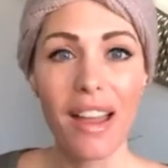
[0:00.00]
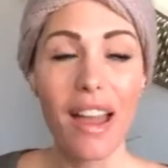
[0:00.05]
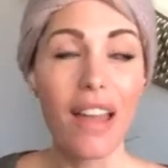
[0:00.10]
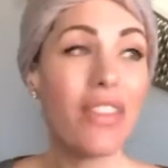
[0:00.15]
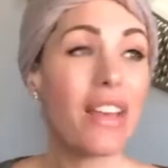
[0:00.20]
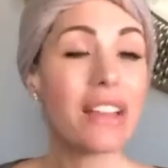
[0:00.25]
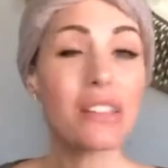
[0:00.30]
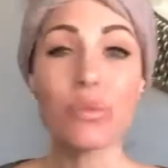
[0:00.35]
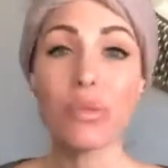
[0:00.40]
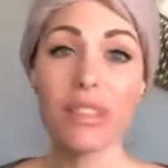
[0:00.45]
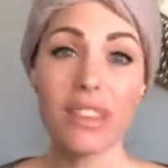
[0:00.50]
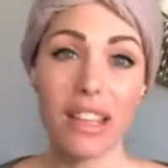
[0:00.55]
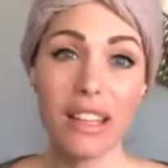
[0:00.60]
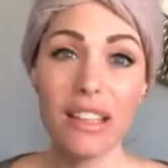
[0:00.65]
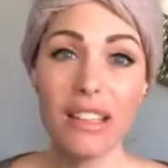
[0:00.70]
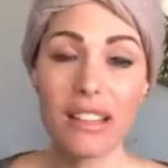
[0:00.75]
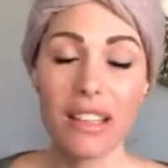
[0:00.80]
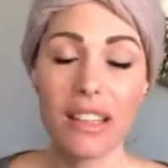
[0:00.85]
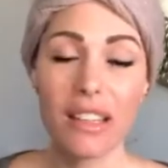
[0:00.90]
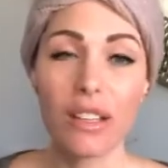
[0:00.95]
And that's with
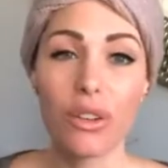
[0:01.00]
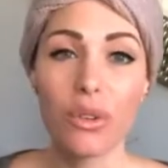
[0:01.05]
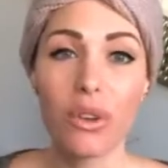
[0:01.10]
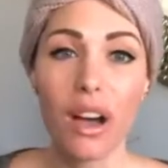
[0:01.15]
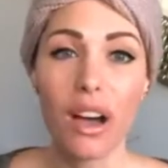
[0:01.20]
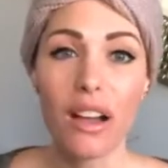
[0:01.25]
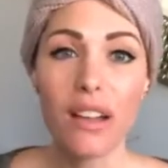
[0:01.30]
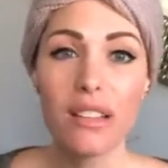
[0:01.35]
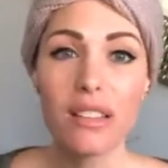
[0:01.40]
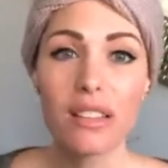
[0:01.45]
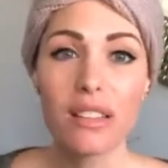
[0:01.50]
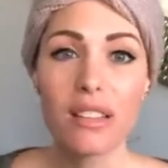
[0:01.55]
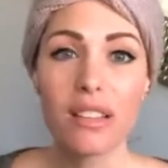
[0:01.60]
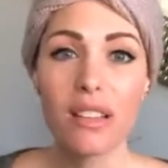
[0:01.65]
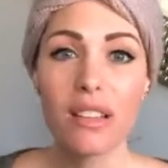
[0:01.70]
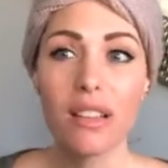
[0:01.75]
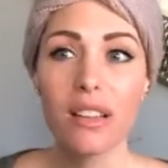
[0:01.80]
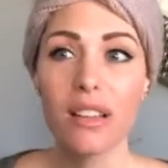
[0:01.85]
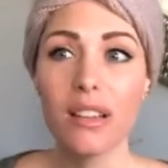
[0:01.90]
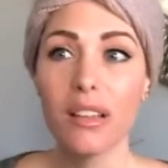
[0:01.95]
anything, you guys.
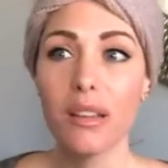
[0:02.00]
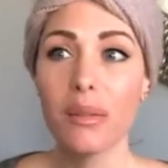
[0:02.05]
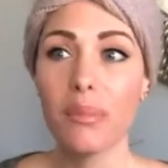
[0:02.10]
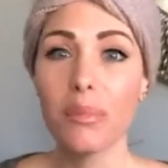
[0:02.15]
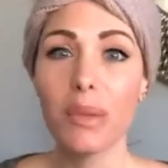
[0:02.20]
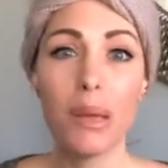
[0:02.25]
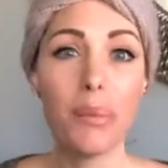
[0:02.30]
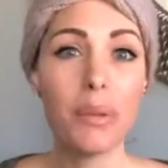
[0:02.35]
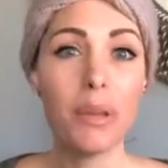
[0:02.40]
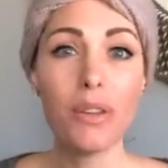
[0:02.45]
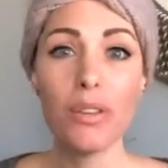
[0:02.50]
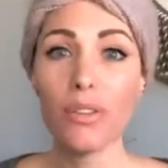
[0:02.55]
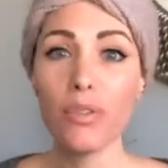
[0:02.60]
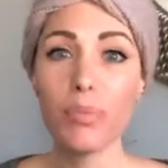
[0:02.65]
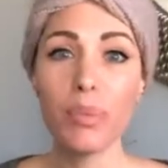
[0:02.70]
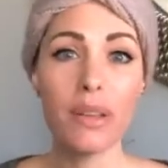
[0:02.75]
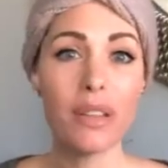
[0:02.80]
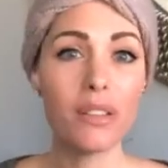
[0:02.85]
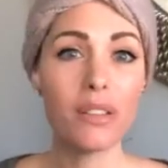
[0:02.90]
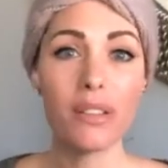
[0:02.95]
Maybe you've
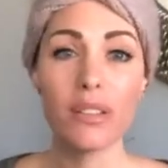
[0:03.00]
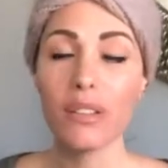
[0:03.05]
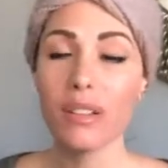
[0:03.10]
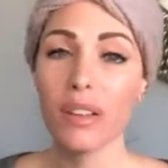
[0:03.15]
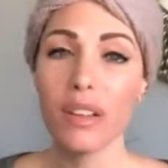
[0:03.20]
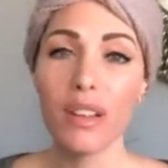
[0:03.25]
been,